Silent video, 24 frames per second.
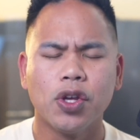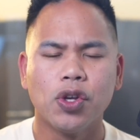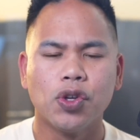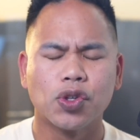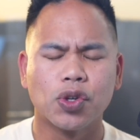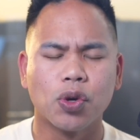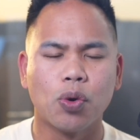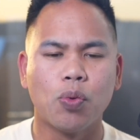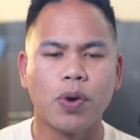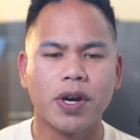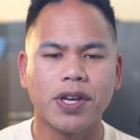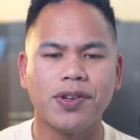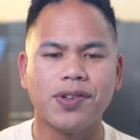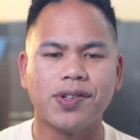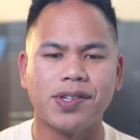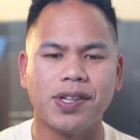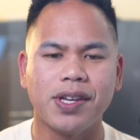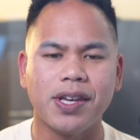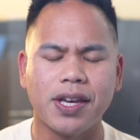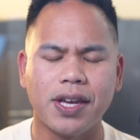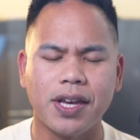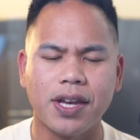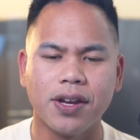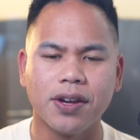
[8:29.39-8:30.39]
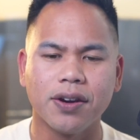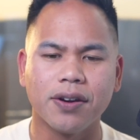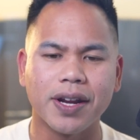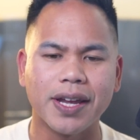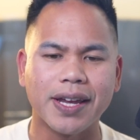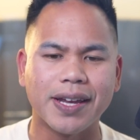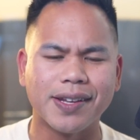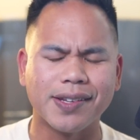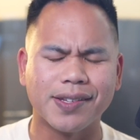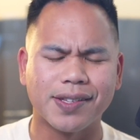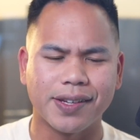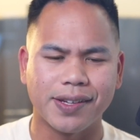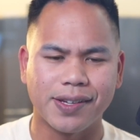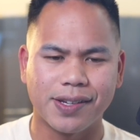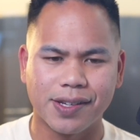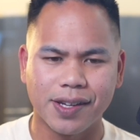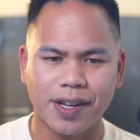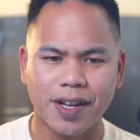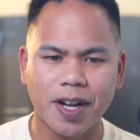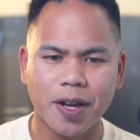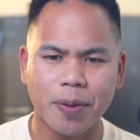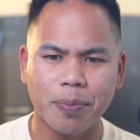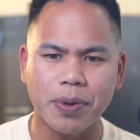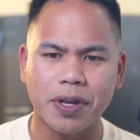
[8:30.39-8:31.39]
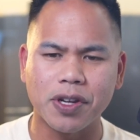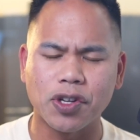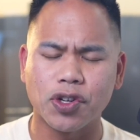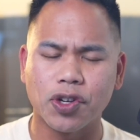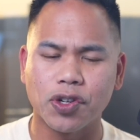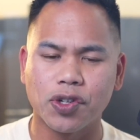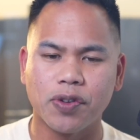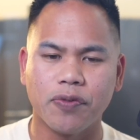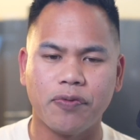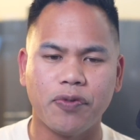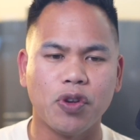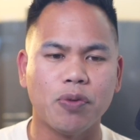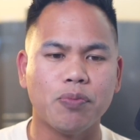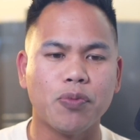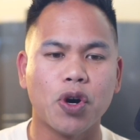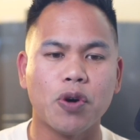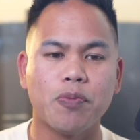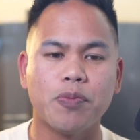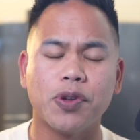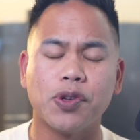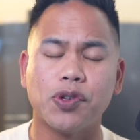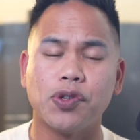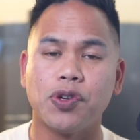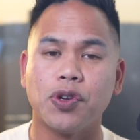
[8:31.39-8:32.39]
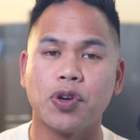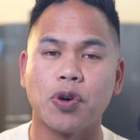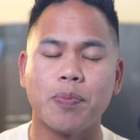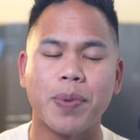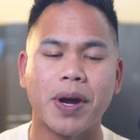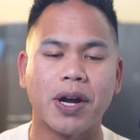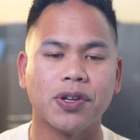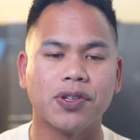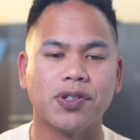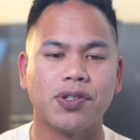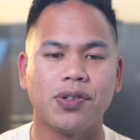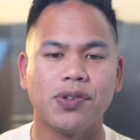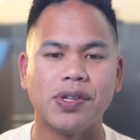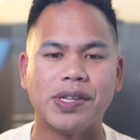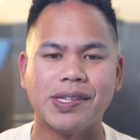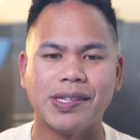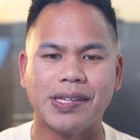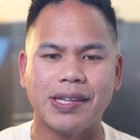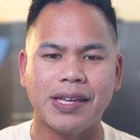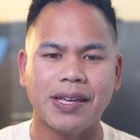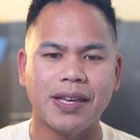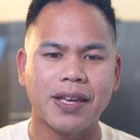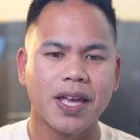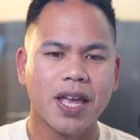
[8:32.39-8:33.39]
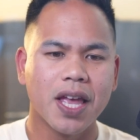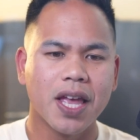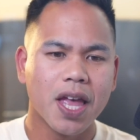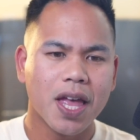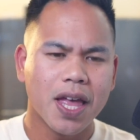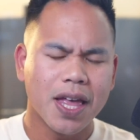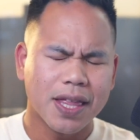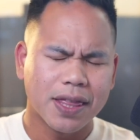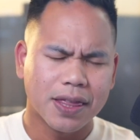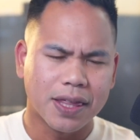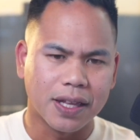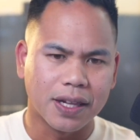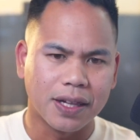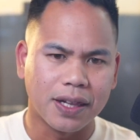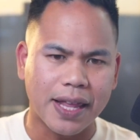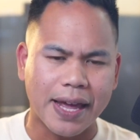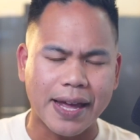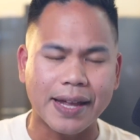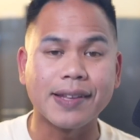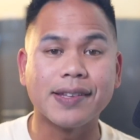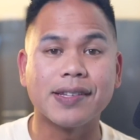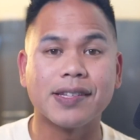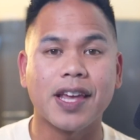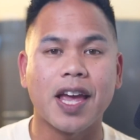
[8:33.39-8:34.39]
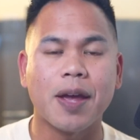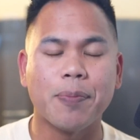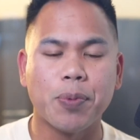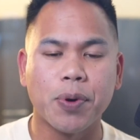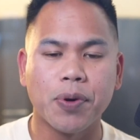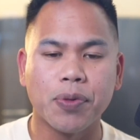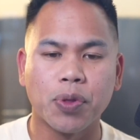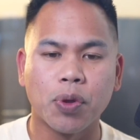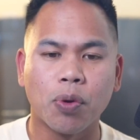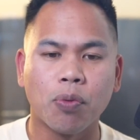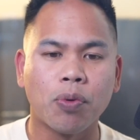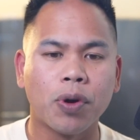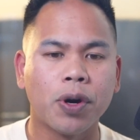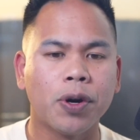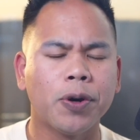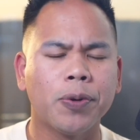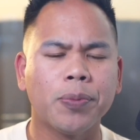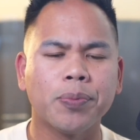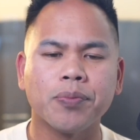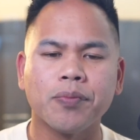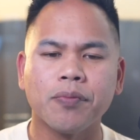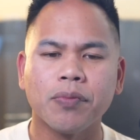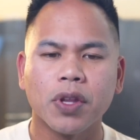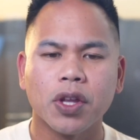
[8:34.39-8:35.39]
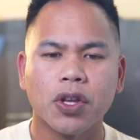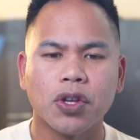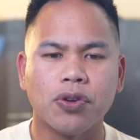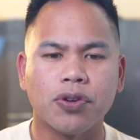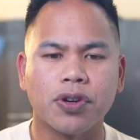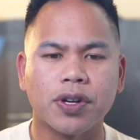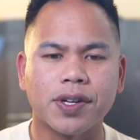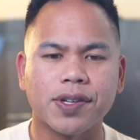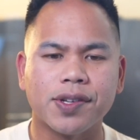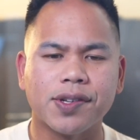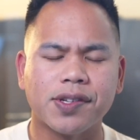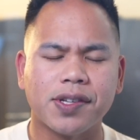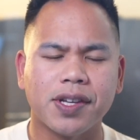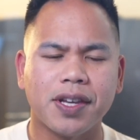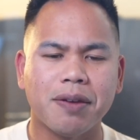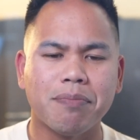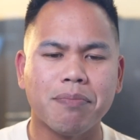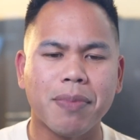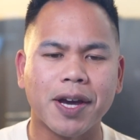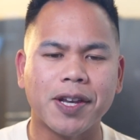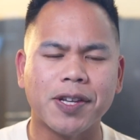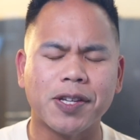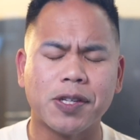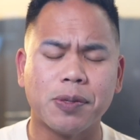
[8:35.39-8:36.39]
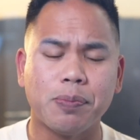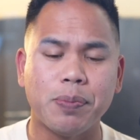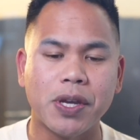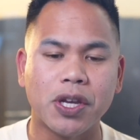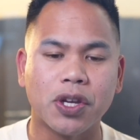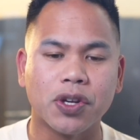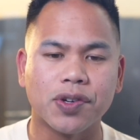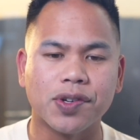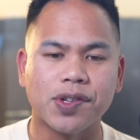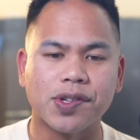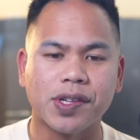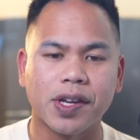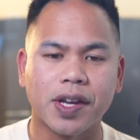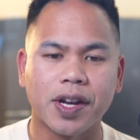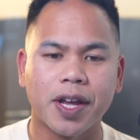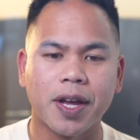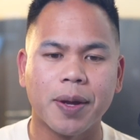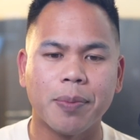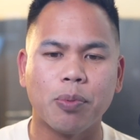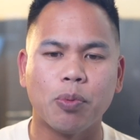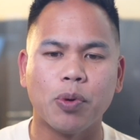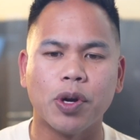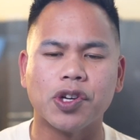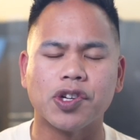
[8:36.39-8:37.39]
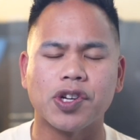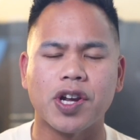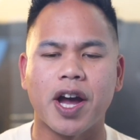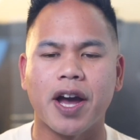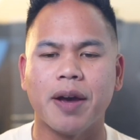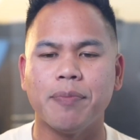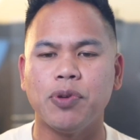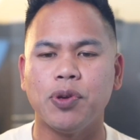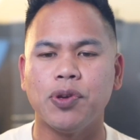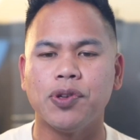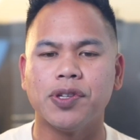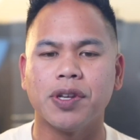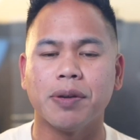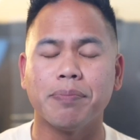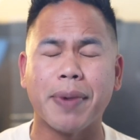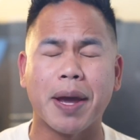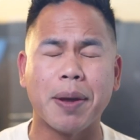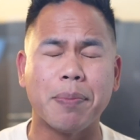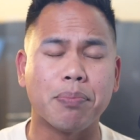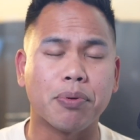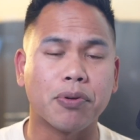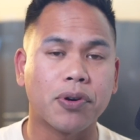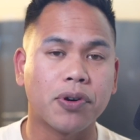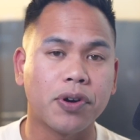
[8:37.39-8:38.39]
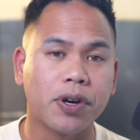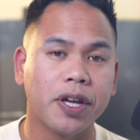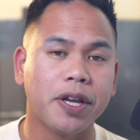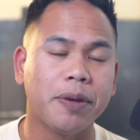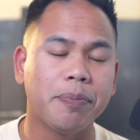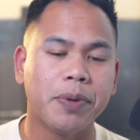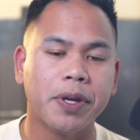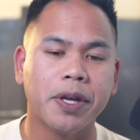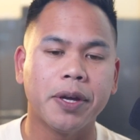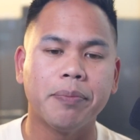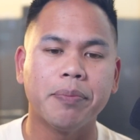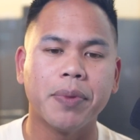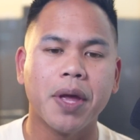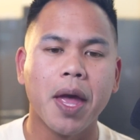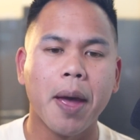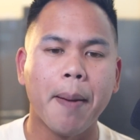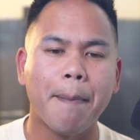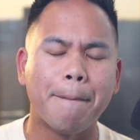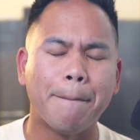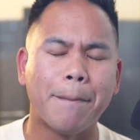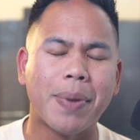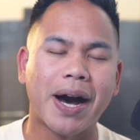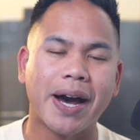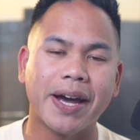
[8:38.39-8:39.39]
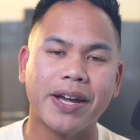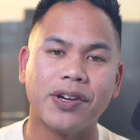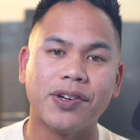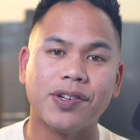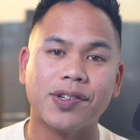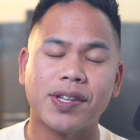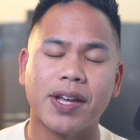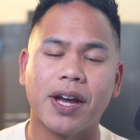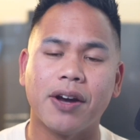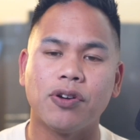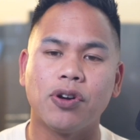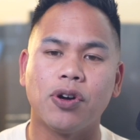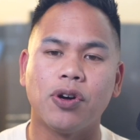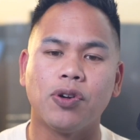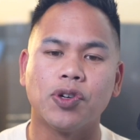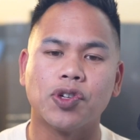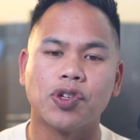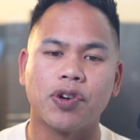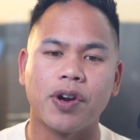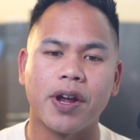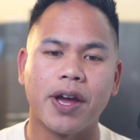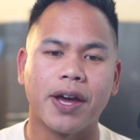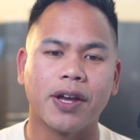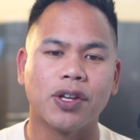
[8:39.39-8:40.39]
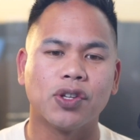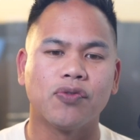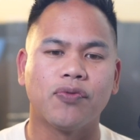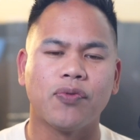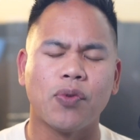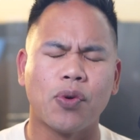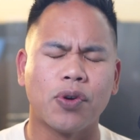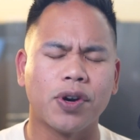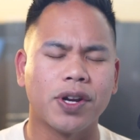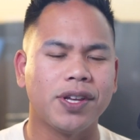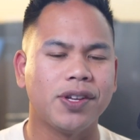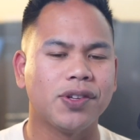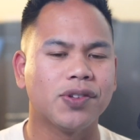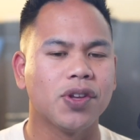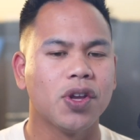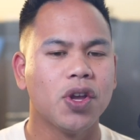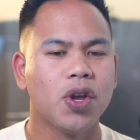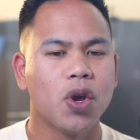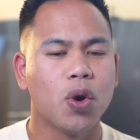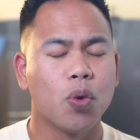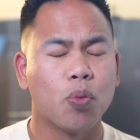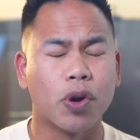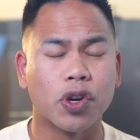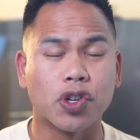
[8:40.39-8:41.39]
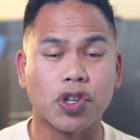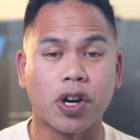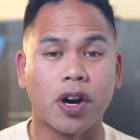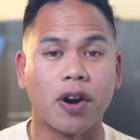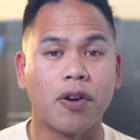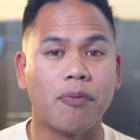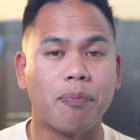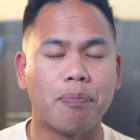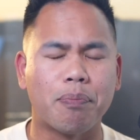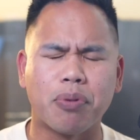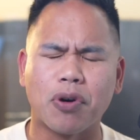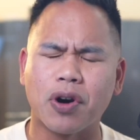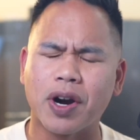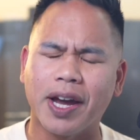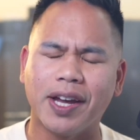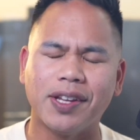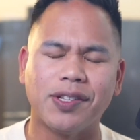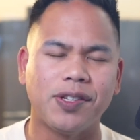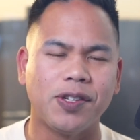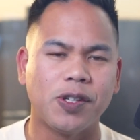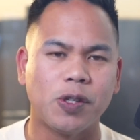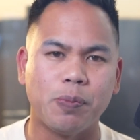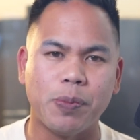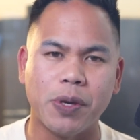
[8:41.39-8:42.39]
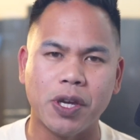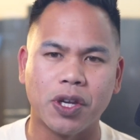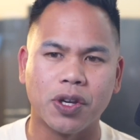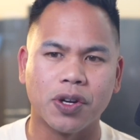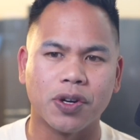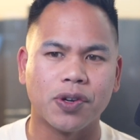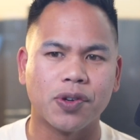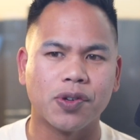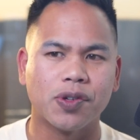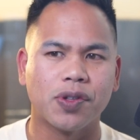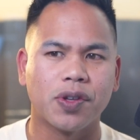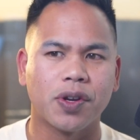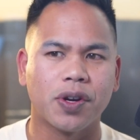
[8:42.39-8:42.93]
So what you see here is the setup. In just a few moments, you're about to see the landscape of the room. You're gonna see my speaker setup, which I'm using my premium Meyer Sound Ultra X40s, which are pricey speakers.